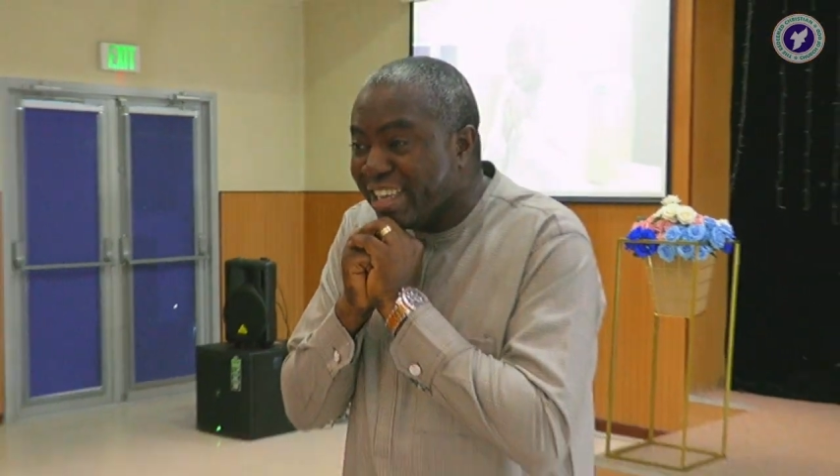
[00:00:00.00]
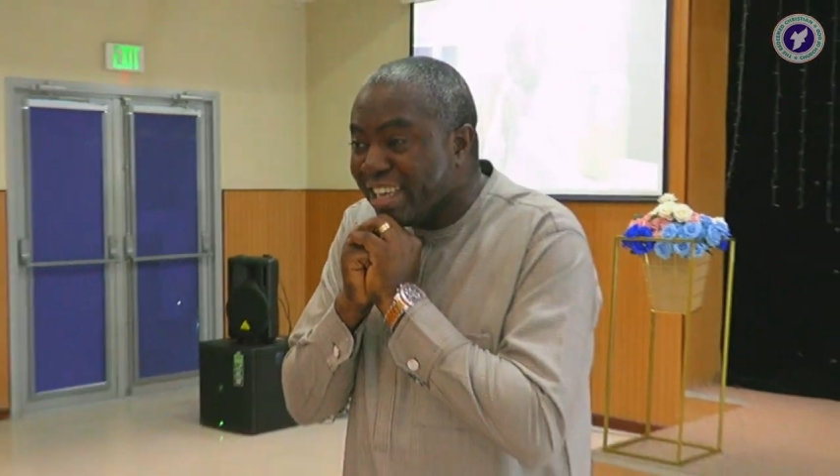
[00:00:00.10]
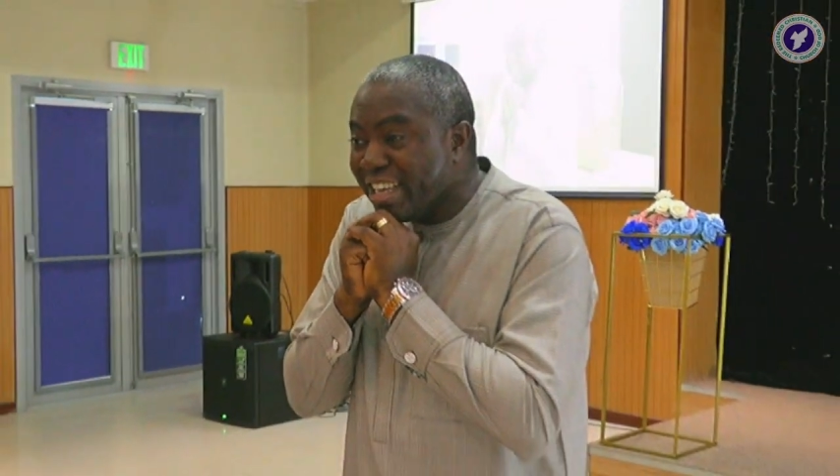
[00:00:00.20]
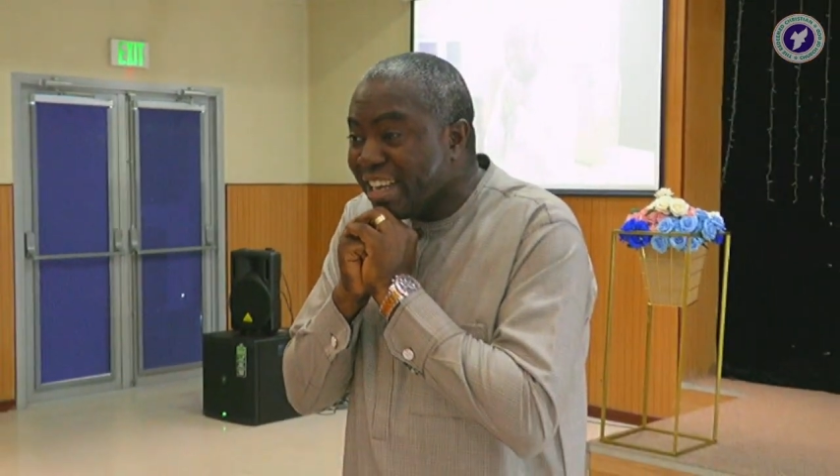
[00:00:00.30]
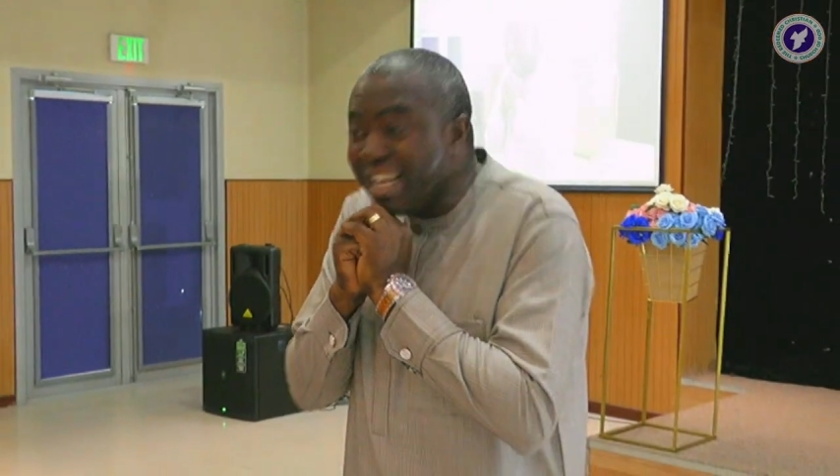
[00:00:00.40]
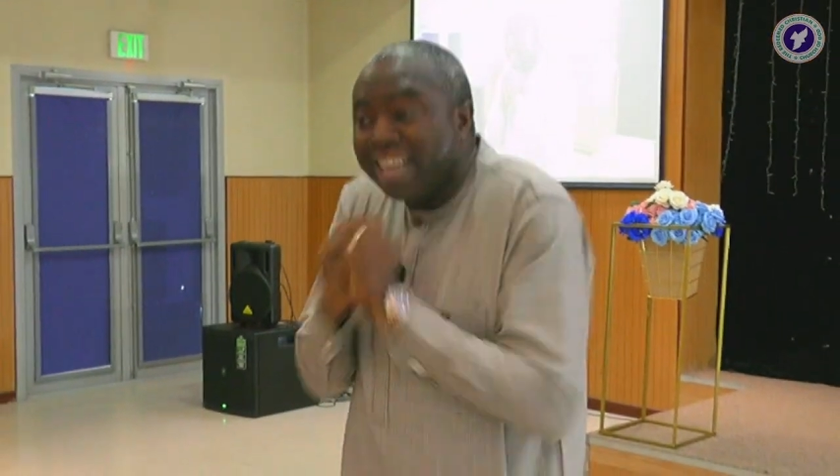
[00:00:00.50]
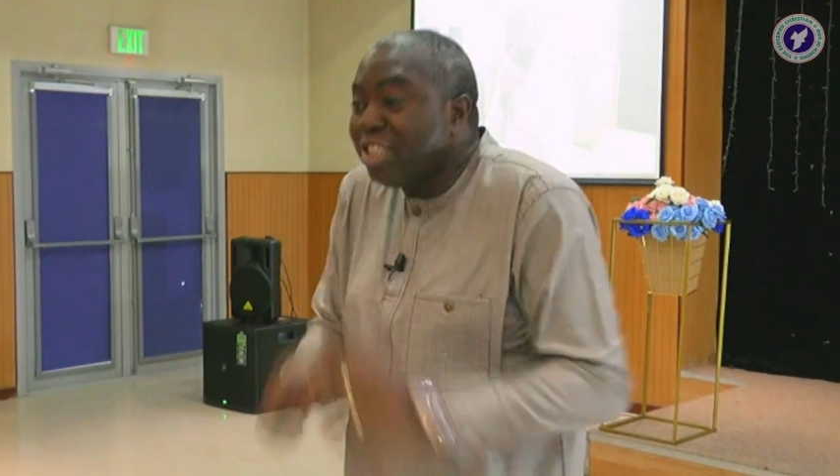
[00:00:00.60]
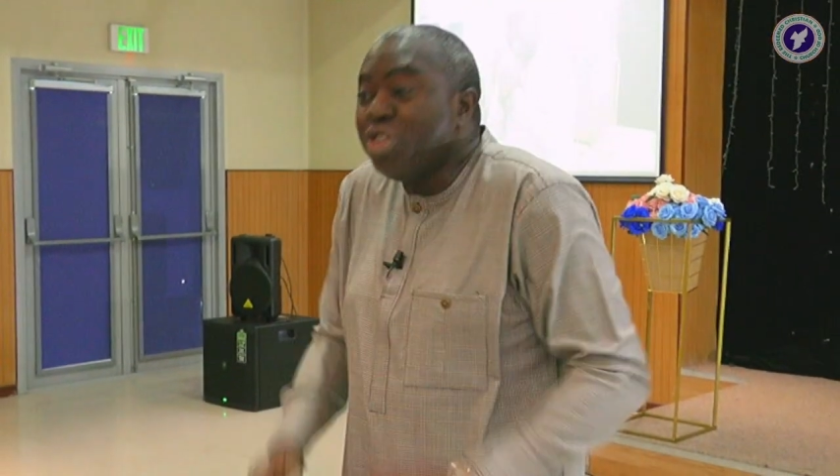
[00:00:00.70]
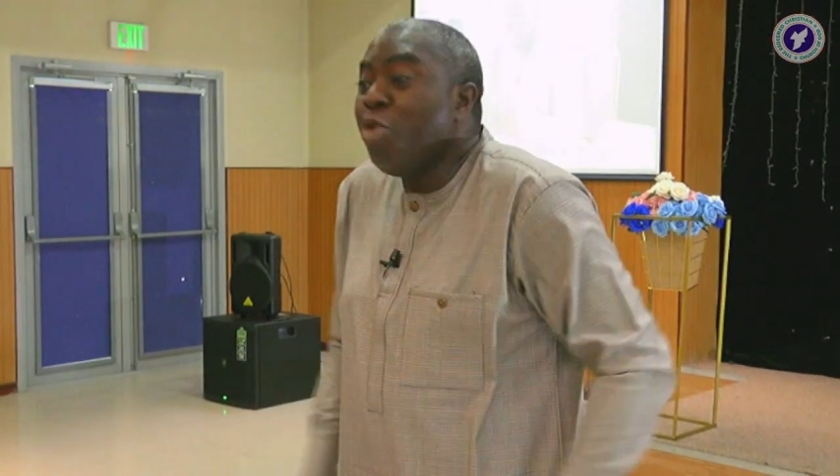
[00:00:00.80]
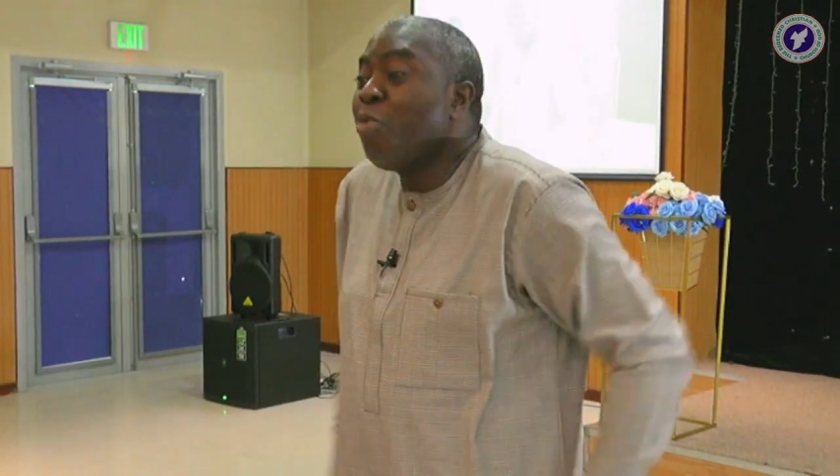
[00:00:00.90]
there is no
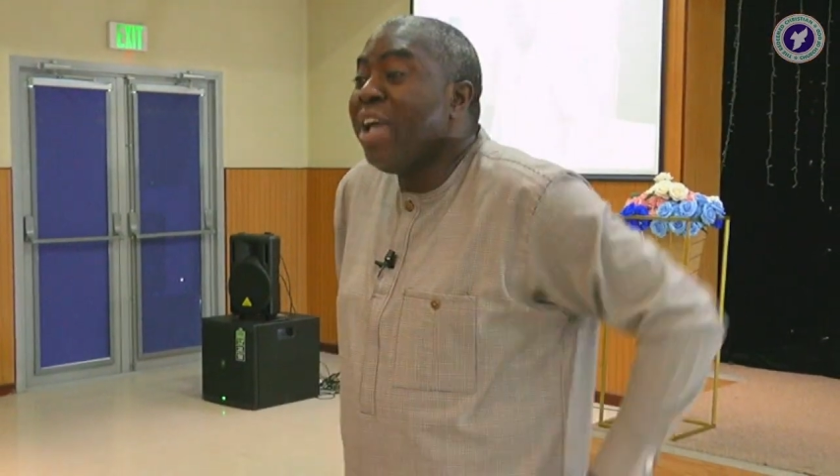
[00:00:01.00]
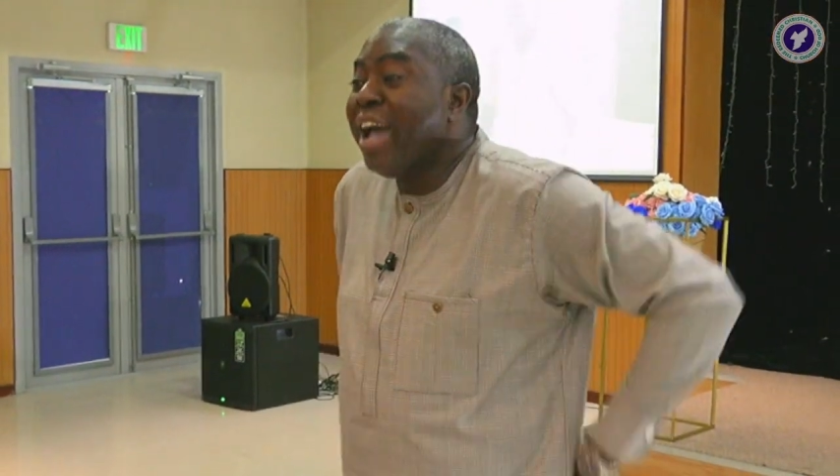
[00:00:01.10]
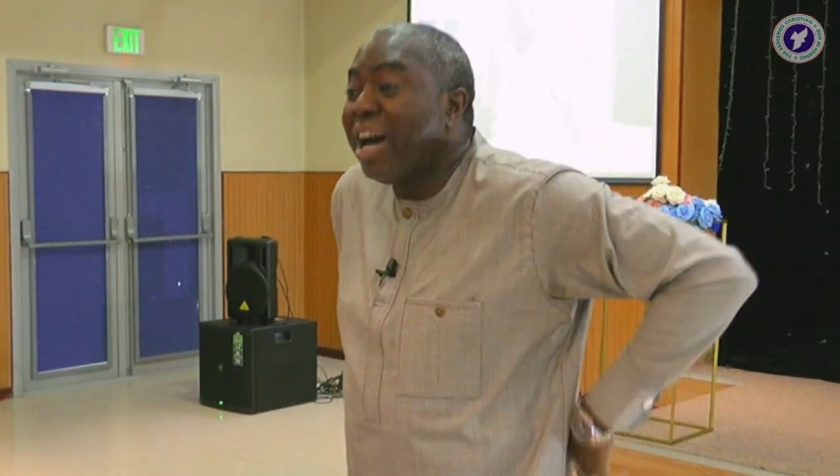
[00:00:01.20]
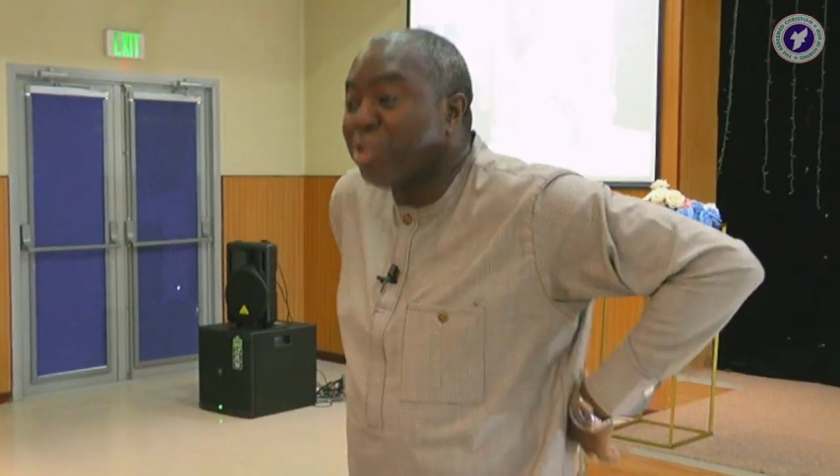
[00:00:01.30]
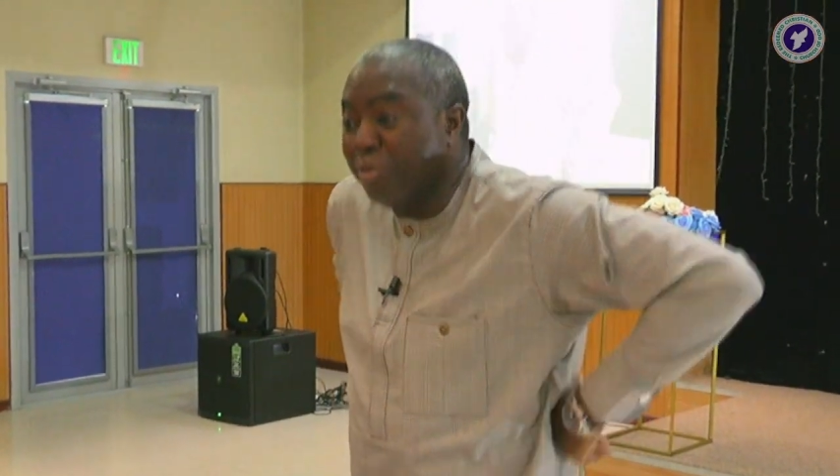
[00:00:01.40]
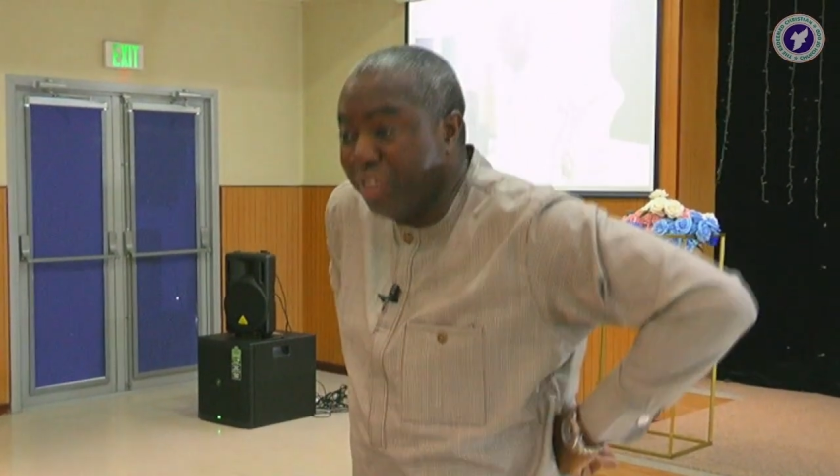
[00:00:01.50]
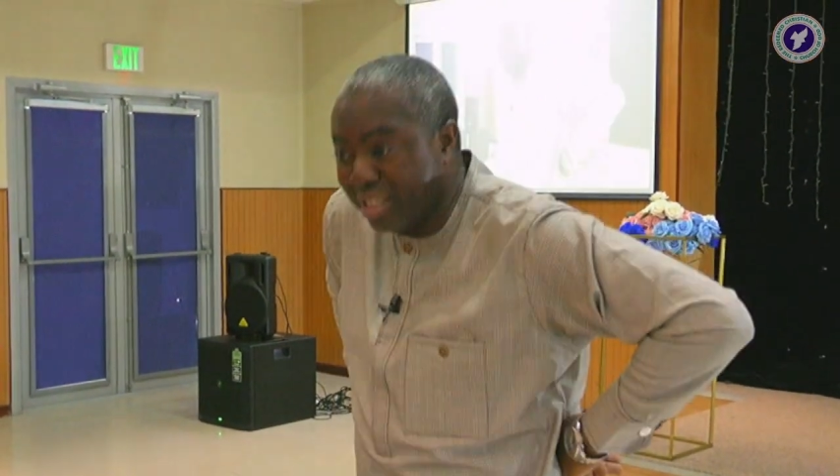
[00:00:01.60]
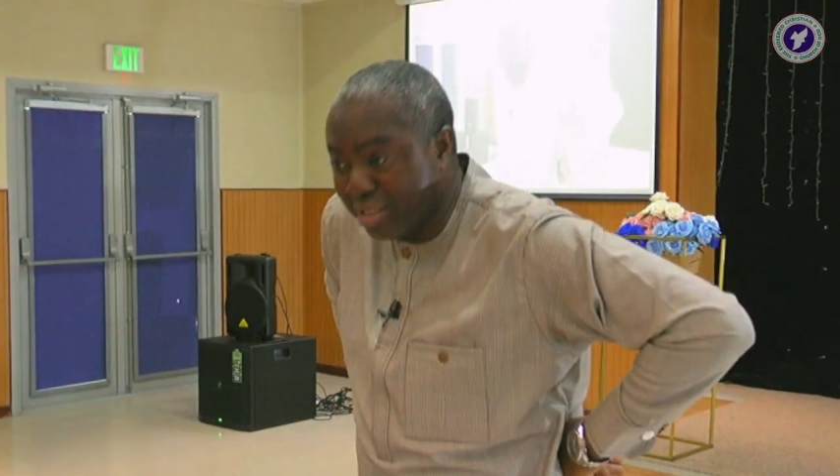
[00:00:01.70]
way out of it.